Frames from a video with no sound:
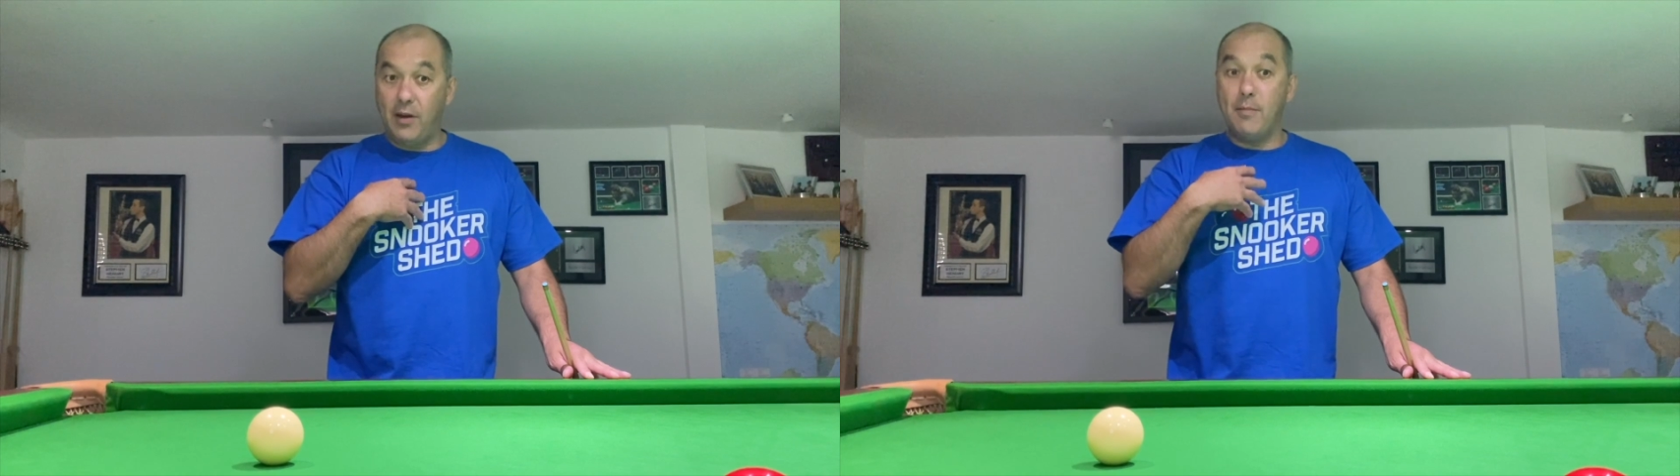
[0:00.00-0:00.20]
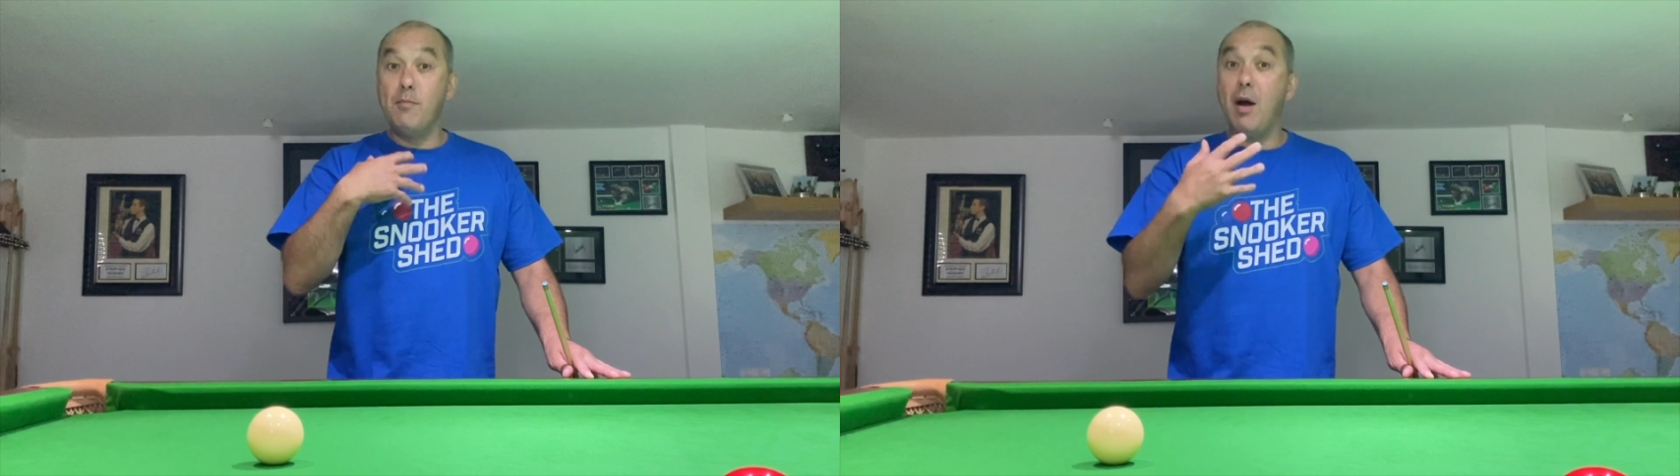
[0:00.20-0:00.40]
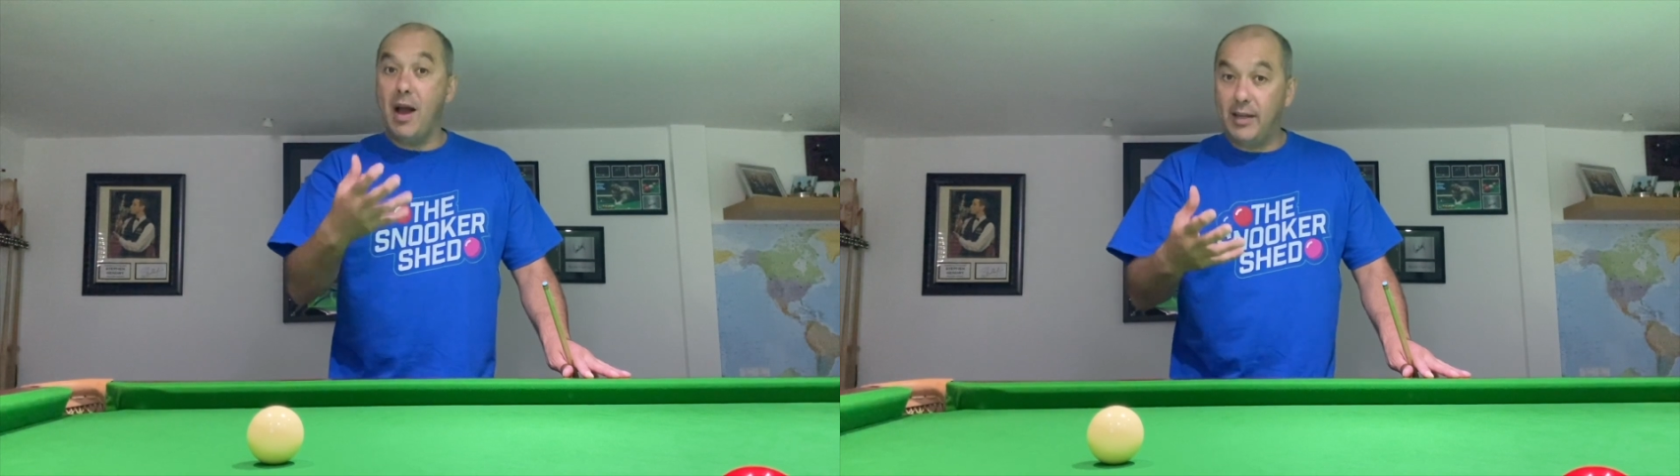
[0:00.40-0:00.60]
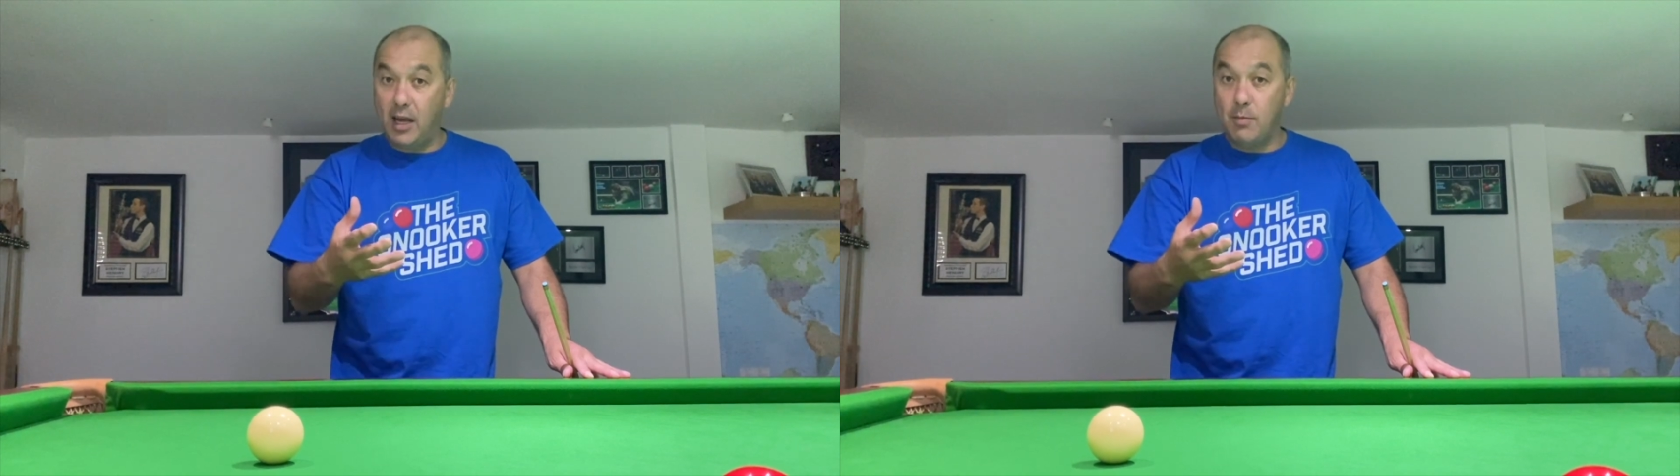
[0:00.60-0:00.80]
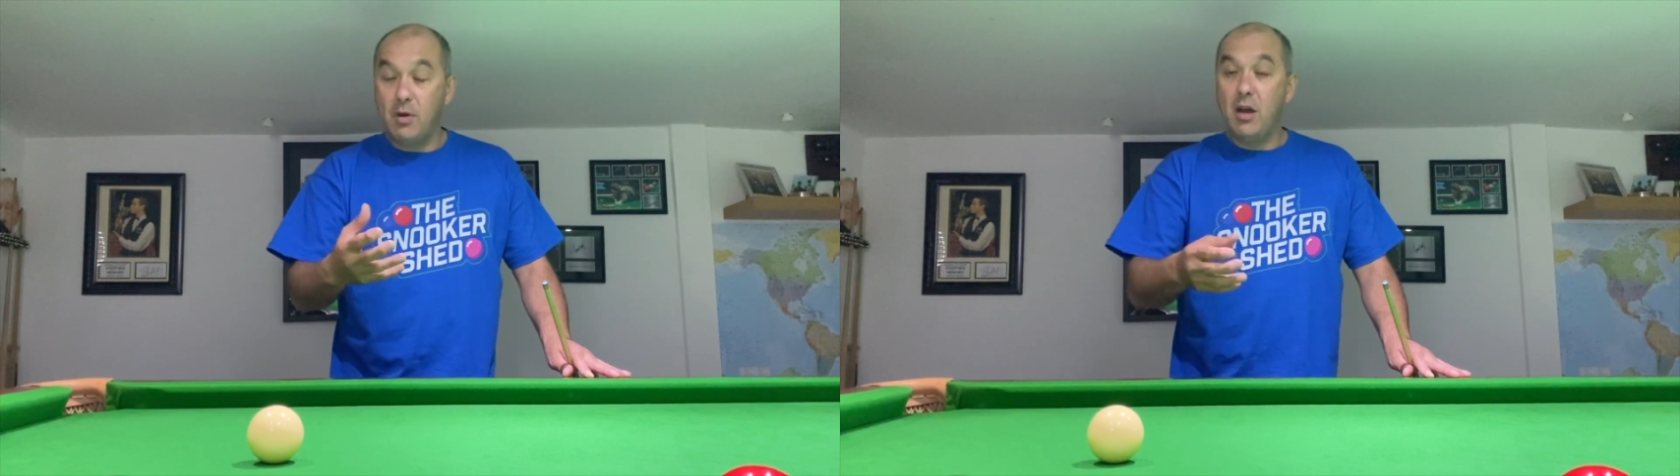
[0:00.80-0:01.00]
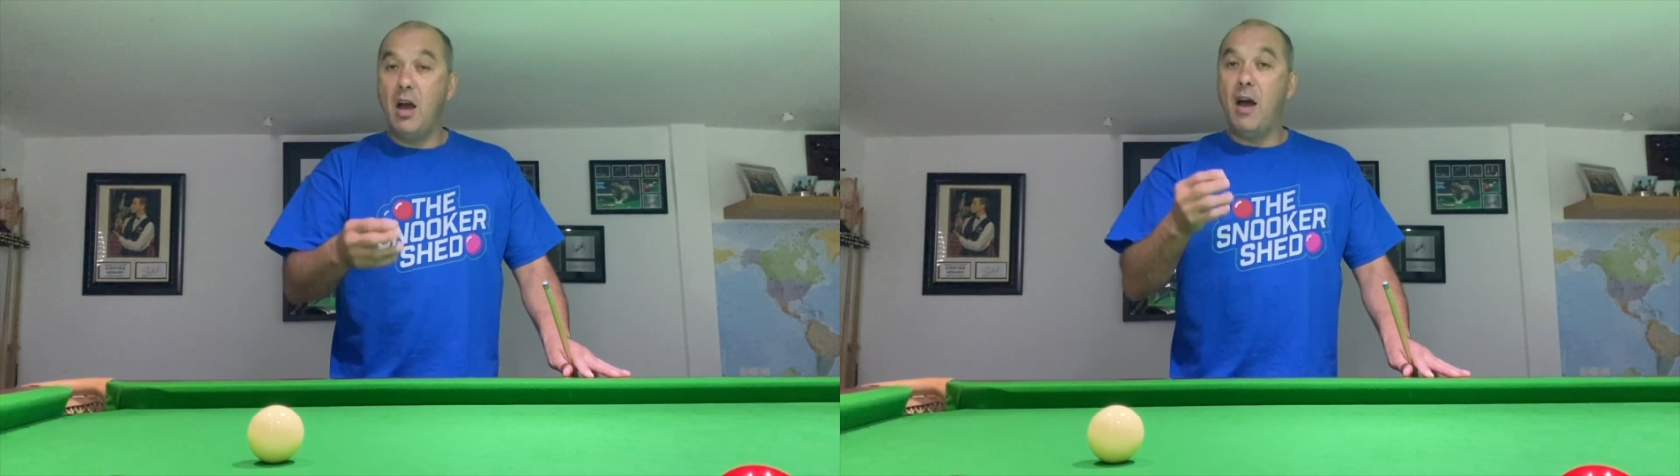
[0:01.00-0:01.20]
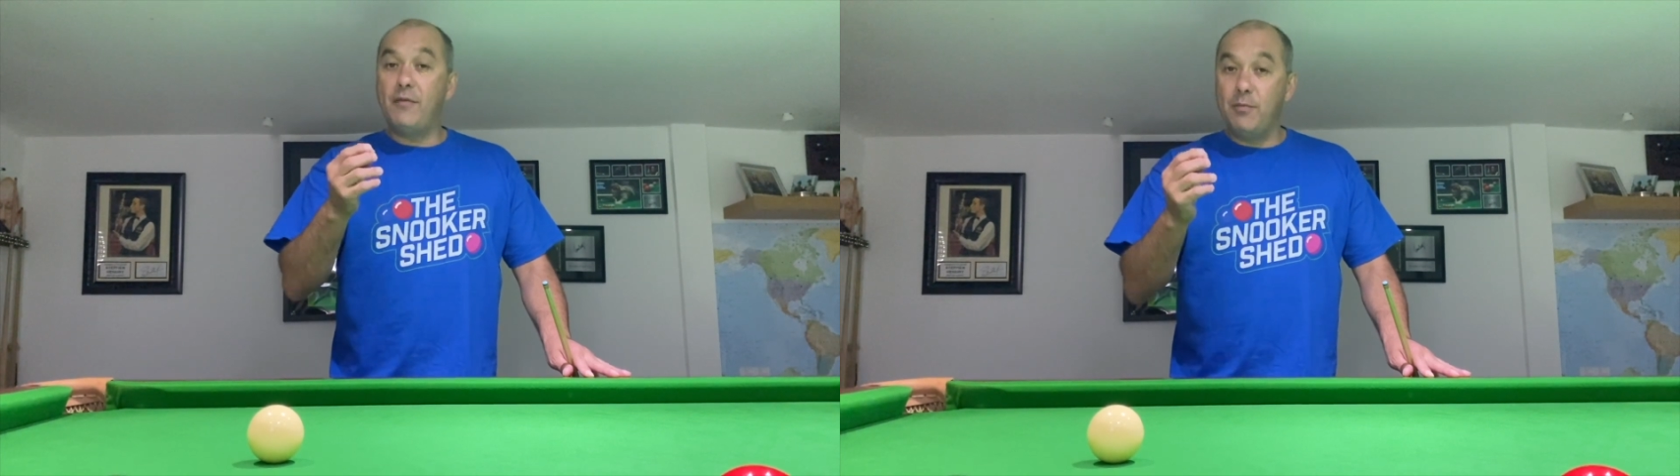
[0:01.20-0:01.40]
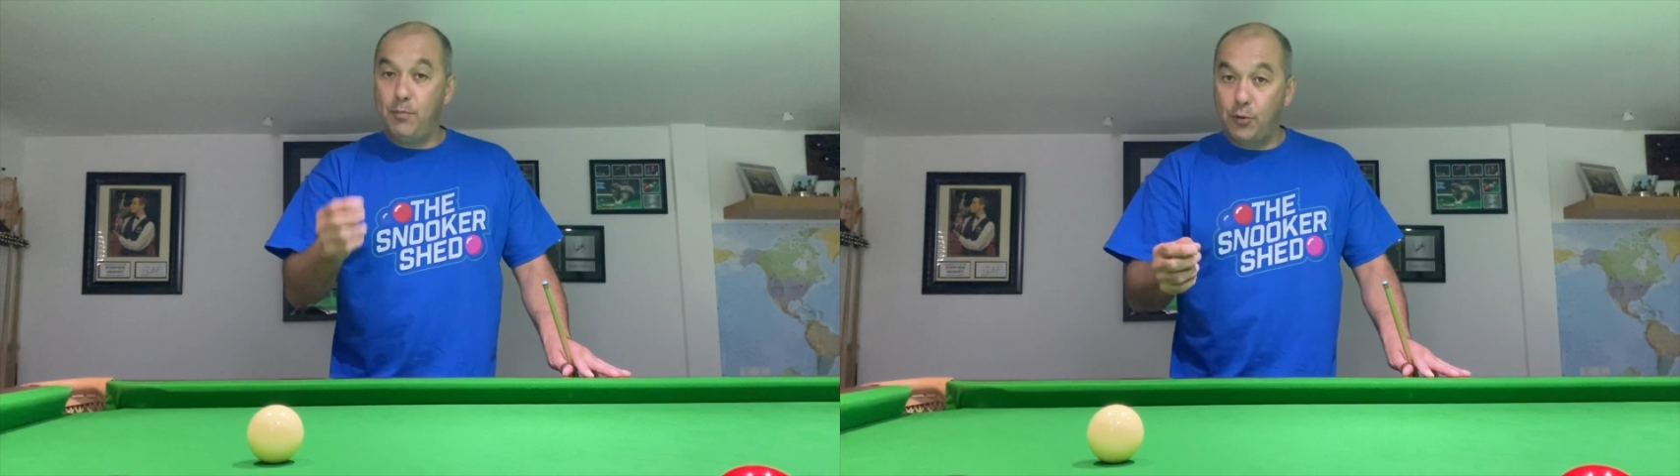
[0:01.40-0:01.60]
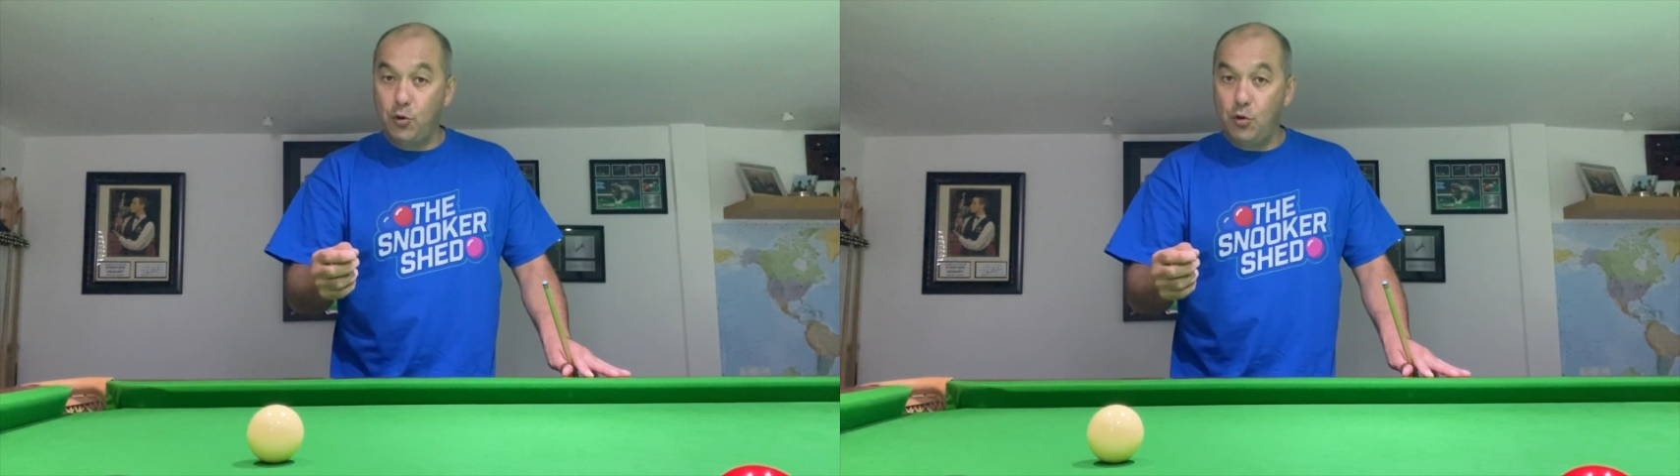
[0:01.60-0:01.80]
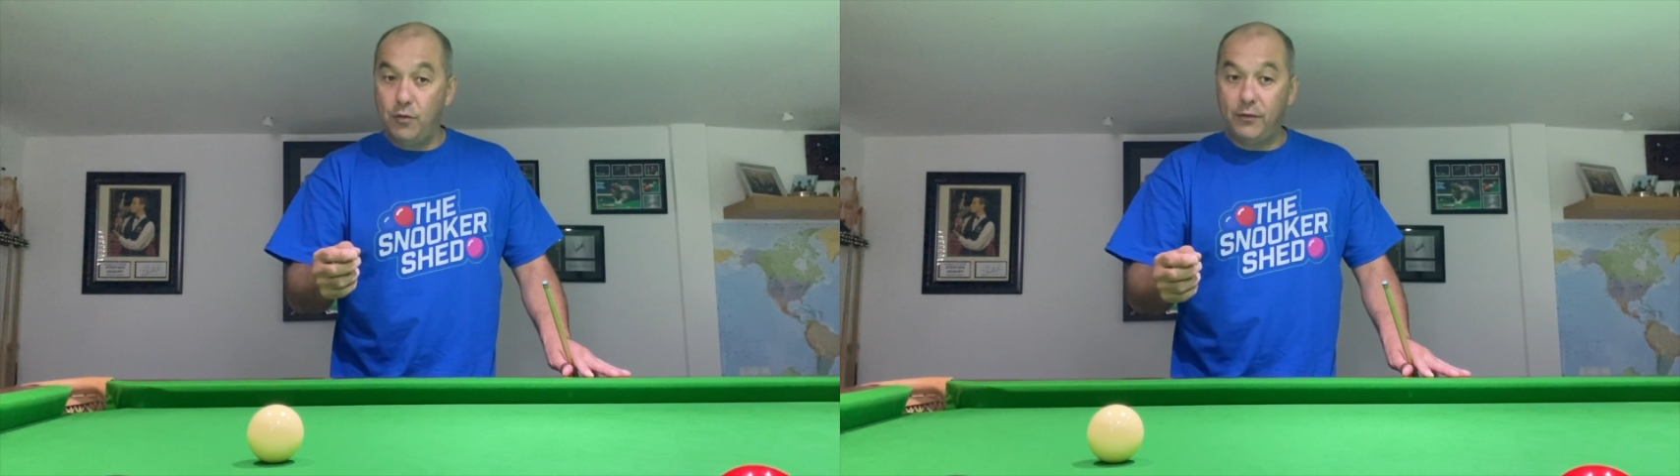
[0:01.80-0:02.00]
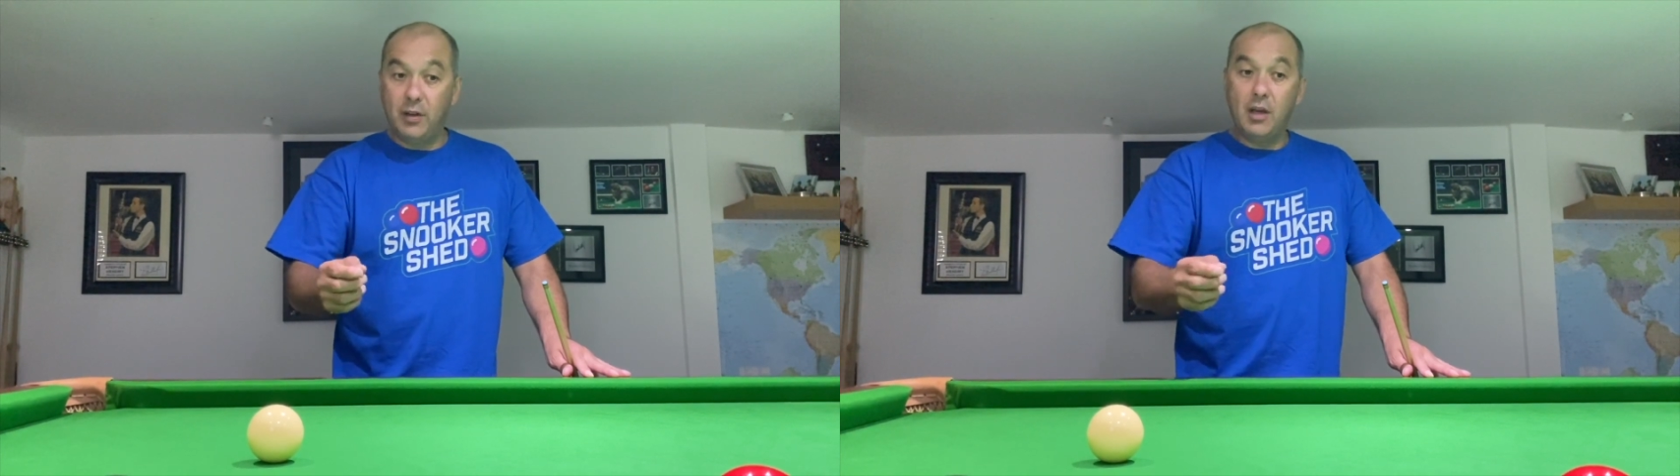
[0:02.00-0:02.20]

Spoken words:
in my game I've improved